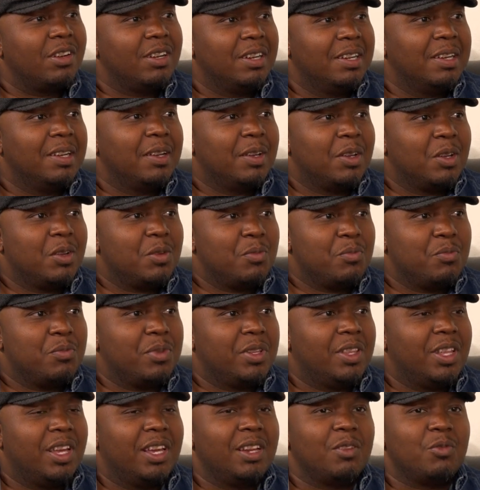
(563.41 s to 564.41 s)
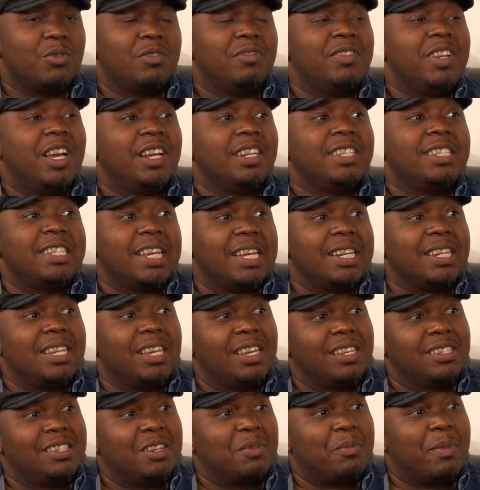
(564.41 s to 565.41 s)
Mm-hmm. But then we've done 10
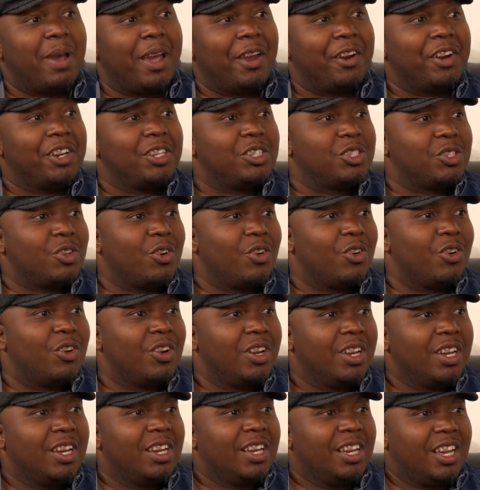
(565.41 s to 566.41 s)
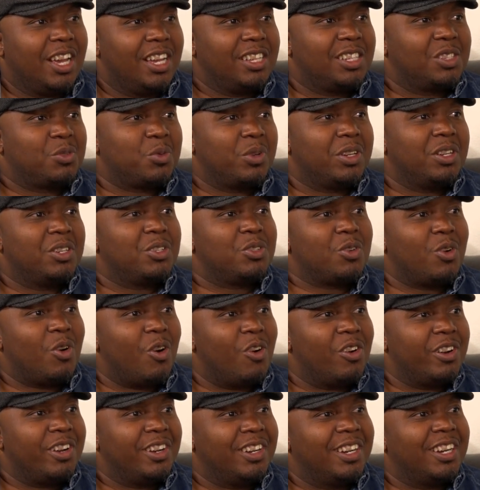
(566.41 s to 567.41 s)
years in marriage, so I just wanted to
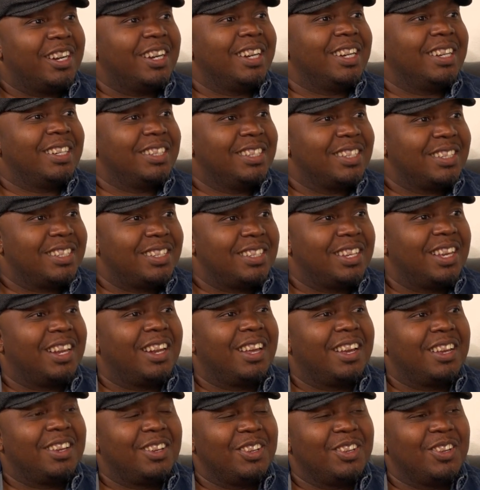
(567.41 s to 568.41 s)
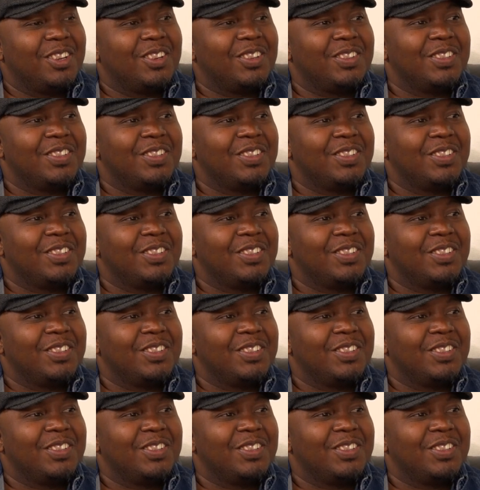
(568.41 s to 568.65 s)
honor her and just tell her, you know.